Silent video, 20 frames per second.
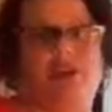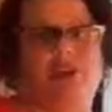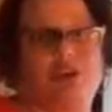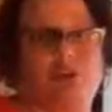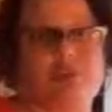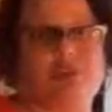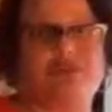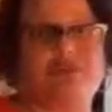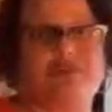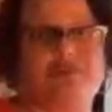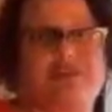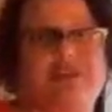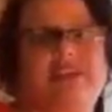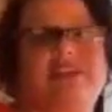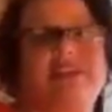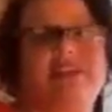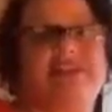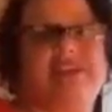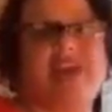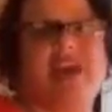which is
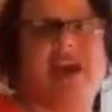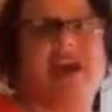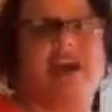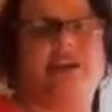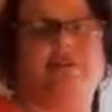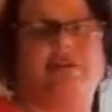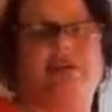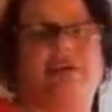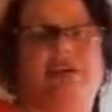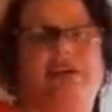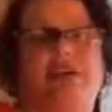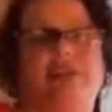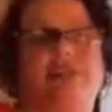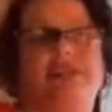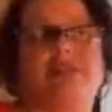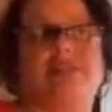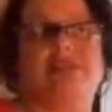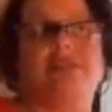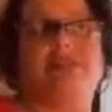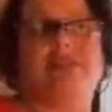very sad because
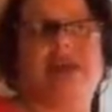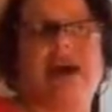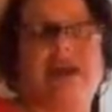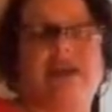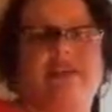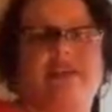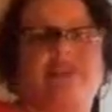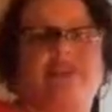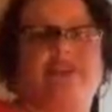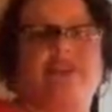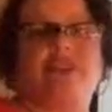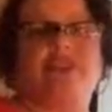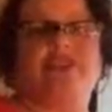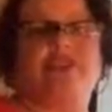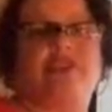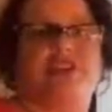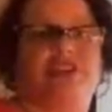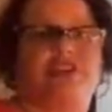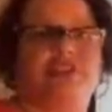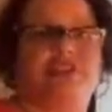a lot of our
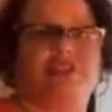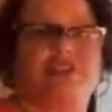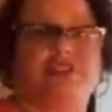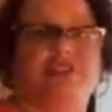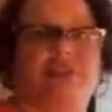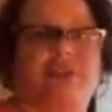education is